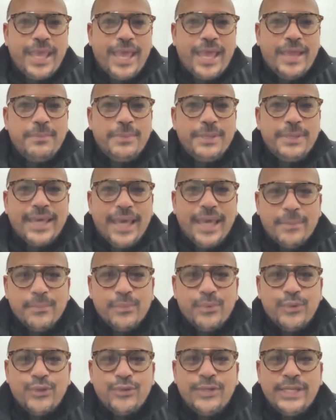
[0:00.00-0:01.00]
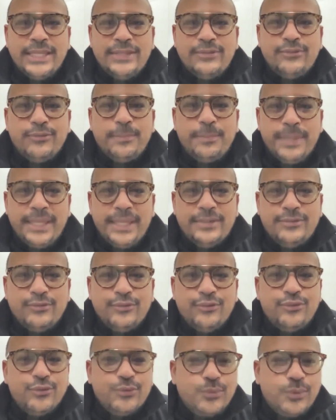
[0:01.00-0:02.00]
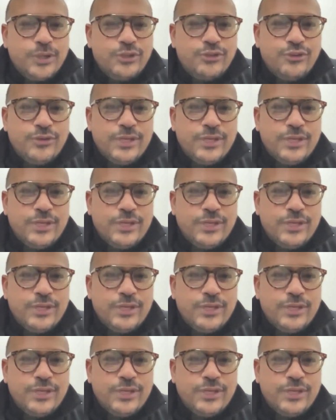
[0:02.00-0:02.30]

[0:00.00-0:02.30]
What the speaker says: and become who you need to be to do what